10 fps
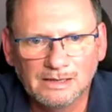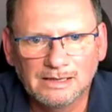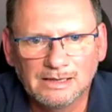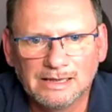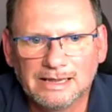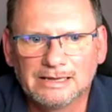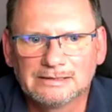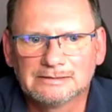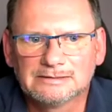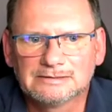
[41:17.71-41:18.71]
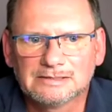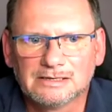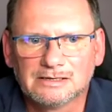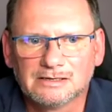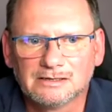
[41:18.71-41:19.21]
and
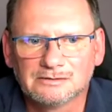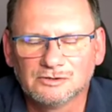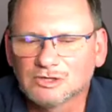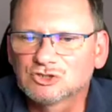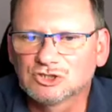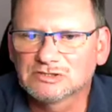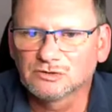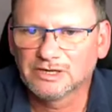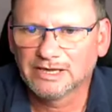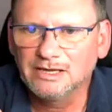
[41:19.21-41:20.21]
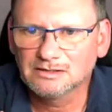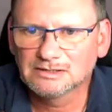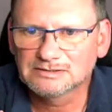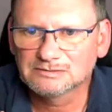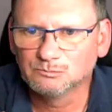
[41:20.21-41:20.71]
not just okay,
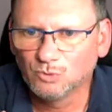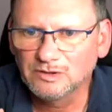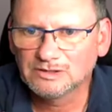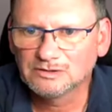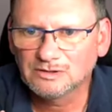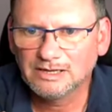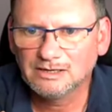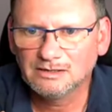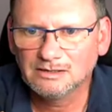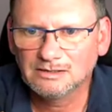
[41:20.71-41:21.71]
it's more than okay.